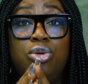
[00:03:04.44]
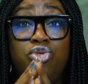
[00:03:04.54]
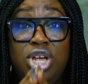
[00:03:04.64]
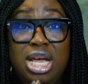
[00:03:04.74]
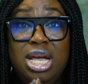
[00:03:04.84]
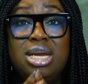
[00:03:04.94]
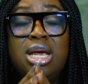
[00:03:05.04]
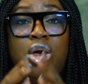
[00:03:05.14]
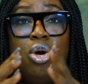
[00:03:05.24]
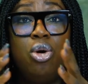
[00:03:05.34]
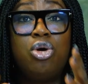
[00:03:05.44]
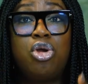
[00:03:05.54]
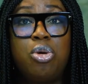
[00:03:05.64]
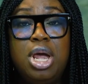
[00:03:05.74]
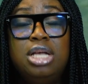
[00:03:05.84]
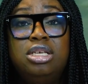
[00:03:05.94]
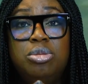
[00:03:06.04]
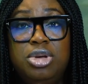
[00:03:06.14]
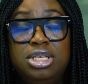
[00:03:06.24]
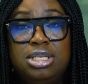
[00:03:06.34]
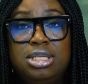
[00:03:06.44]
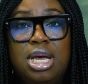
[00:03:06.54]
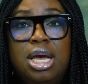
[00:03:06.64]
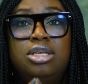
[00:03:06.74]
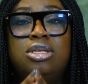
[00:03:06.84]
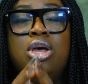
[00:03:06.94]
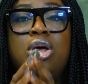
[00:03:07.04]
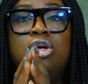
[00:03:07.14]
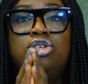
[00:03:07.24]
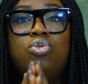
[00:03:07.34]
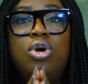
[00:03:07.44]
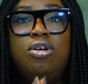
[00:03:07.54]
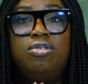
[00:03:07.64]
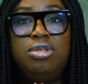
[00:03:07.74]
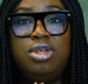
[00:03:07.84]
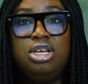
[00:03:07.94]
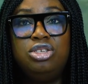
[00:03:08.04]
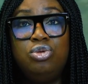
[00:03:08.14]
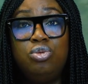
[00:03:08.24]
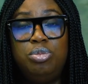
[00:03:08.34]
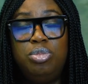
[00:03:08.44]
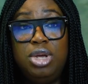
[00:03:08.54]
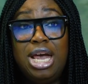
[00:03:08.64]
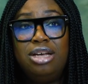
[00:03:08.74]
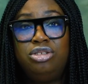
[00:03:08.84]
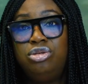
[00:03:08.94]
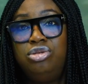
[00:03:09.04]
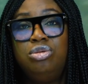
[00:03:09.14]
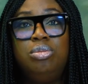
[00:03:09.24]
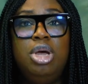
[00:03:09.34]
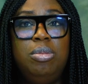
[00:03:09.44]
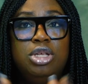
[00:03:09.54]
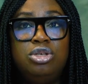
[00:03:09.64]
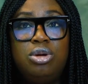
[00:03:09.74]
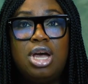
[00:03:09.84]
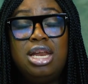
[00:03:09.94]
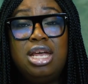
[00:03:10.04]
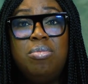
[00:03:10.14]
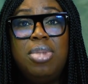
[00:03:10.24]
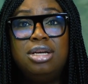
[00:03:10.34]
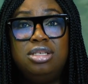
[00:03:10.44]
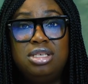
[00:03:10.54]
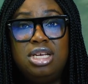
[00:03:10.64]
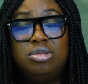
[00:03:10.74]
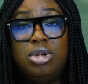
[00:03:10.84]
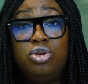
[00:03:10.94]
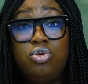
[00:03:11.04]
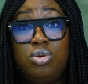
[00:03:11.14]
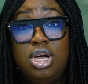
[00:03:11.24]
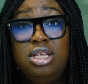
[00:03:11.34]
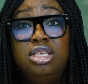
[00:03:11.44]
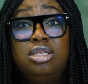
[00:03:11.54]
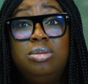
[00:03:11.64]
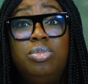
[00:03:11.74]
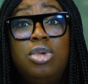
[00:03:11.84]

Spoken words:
read or create a business case. So one of the things you would be asked to do maybe to look at the impact assessment. Who are this